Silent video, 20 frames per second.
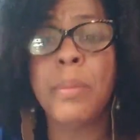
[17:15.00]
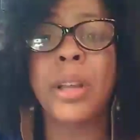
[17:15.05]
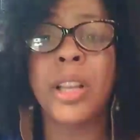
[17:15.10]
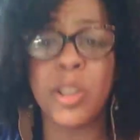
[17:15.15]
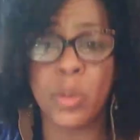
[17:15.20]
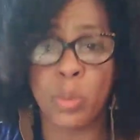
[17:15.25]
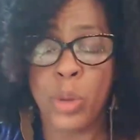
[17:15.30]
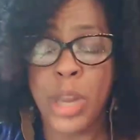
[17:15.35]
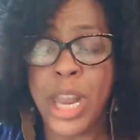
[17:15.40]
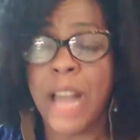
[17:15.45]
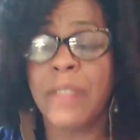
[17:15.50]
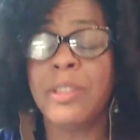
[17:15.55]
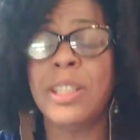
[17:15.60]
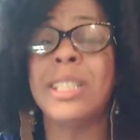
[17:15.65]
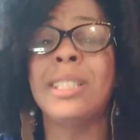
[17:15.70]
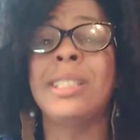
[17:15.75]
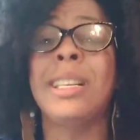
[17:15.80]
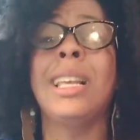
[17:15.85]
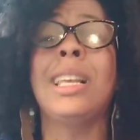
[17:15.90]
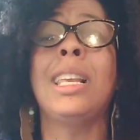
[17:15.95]
Because we have
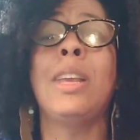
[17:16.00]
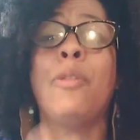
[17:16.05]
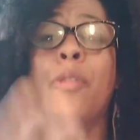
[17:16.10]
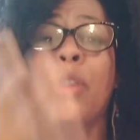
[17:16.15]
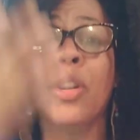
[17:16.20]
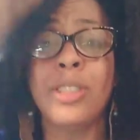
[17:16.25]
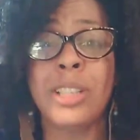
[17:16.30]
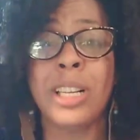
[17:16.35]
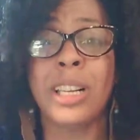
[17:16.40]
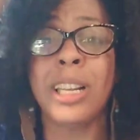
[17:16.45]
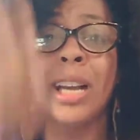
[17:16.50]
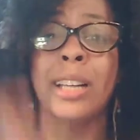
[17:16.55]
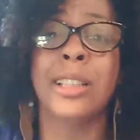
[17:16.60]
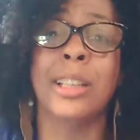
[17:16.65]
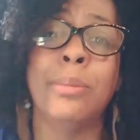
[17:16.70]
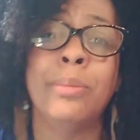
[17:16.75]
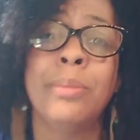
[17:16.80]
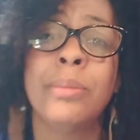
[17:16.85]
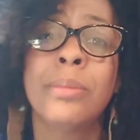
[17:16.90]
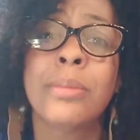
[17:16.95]
to seek ye first the
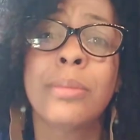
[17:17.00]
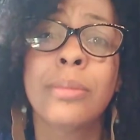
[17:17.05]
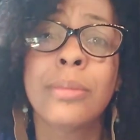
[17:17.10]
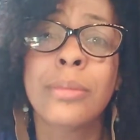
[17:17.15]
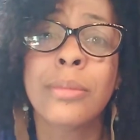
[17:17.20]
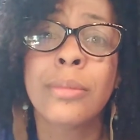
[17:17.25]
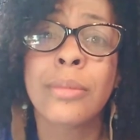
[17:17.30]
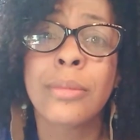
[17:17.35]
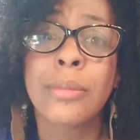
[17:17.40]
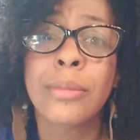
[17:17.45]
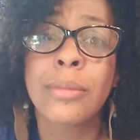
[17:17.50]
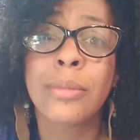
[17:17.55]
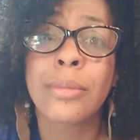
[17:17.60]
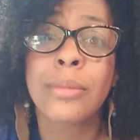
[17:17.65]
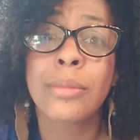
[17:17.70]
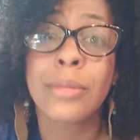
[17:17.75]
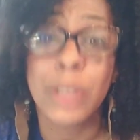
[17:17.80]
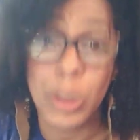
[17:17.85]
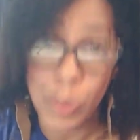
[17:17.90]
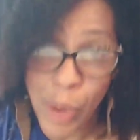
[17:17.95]
kingdom.
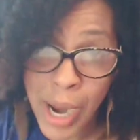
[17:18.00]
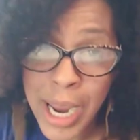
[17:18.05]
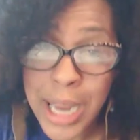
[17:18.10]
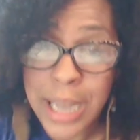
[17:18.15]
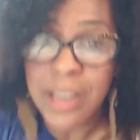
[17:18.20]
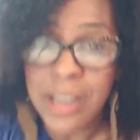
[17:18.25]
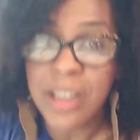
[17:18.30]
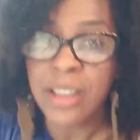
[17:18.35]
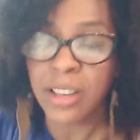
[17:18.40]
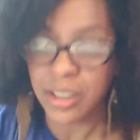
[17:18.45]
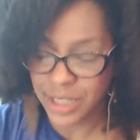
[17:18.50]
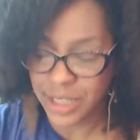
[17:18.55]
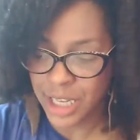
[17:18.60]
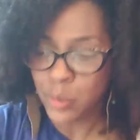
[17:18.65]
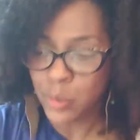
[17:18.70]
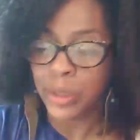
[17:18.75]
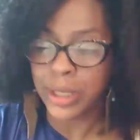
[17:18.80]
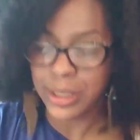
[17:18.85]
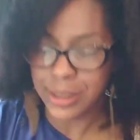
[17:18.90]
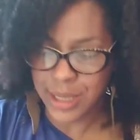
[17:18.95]
Right? Because
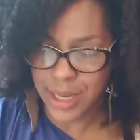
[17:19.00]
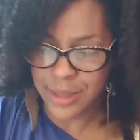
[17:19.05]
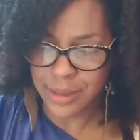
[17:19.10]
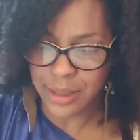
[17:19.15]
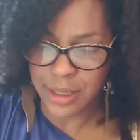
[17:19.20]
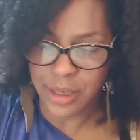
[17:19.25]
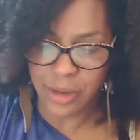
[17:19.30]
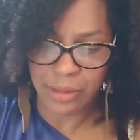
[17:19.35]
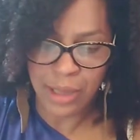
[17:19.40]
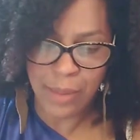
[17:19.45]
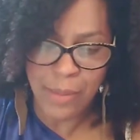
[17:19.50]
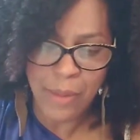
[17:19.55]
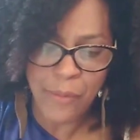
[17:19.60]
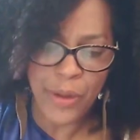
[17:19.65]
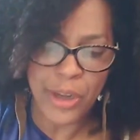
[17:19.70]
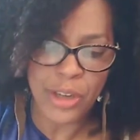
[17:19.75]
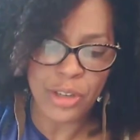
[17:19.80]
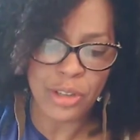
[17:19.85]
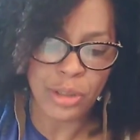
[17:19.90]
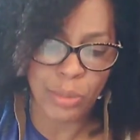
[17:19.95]
that's what it says in here. Let me
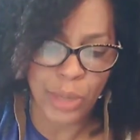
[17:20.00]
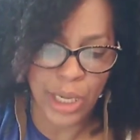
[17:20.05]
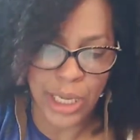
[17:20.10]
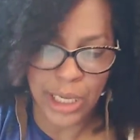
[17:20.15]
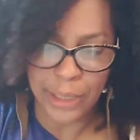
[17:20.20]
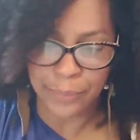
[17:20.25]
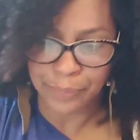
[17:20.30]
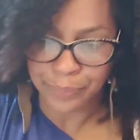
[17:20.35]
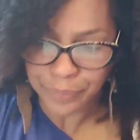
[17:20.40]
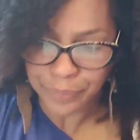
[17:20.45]
finish the reading.